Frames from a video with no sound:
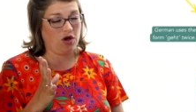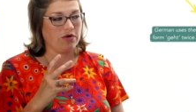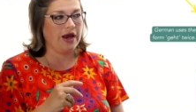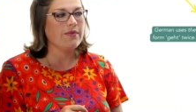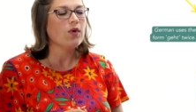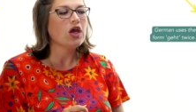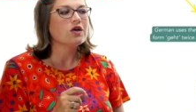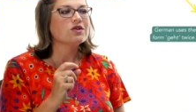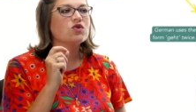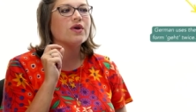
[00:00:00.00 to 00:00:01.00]
all right?
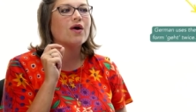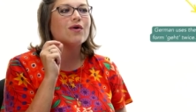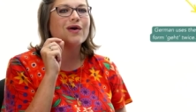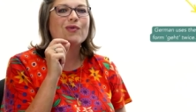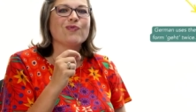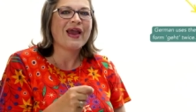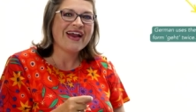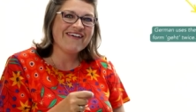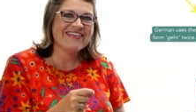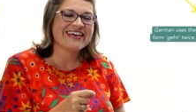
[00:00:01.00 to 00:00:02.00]
So now
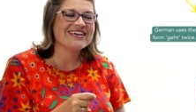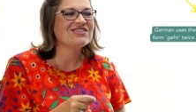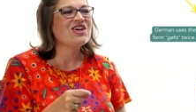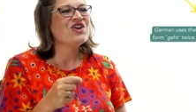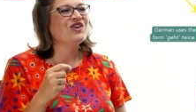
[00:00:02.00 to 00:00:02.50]
compare this